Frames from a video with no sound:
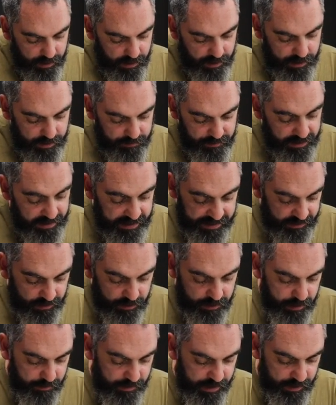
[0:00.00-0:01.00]
And
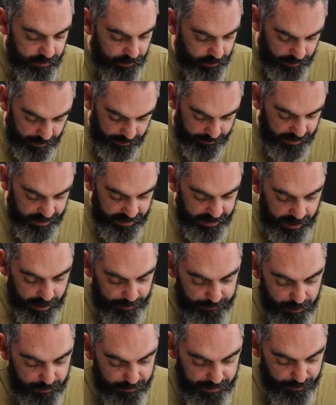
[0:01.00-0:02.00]
look at me, look,
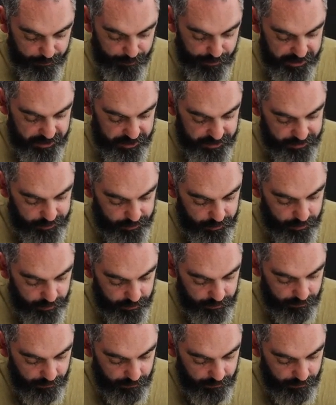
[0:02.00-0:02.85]
I'm not being precious at all.